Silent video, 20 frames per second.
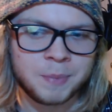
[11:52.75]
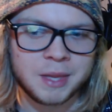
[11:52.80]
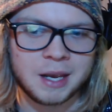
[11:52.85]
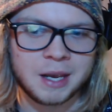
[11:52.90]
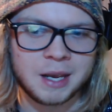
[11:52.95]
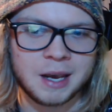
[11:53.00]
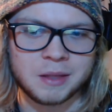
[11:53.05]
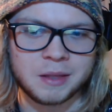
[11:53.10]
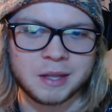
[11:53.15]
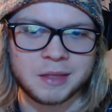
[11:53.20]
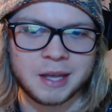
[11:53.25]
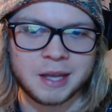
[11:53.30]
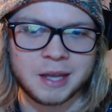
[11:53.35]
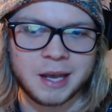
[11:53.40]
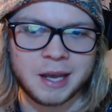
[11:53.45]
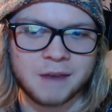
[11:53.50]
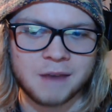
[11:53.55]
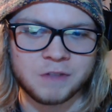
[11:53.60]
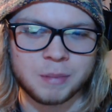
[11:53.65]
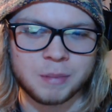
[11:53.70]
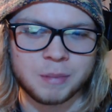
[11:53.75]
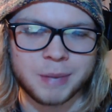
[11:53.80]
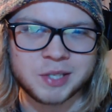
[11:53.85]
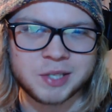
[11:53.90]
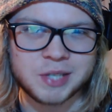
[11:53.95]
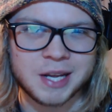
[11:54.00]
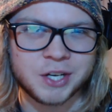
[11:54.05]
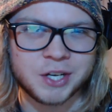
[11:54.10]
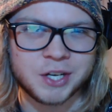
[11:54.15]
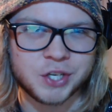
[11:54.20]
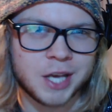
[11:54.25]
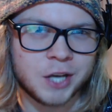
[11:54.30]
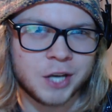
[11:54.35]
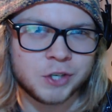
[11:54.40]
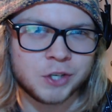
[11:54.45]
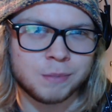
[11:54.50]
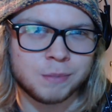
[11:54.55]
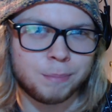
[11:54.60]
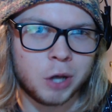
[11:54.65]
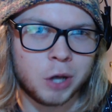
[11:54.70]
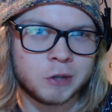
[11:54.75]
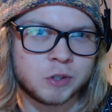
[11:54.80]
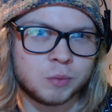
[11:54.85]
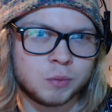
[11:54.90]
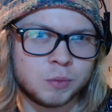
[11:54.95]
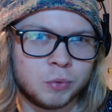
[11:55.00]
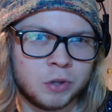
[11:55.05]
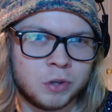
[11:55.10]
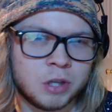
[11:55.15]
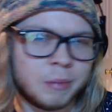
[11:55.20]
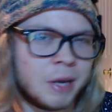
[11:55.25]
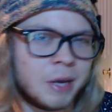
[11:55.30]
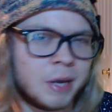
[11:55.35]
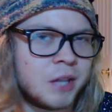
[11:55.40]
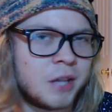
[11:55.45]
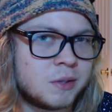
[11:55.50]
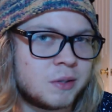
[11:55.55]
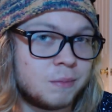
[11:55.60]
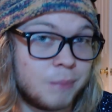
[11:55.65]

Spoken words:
and that they have the best education possible, the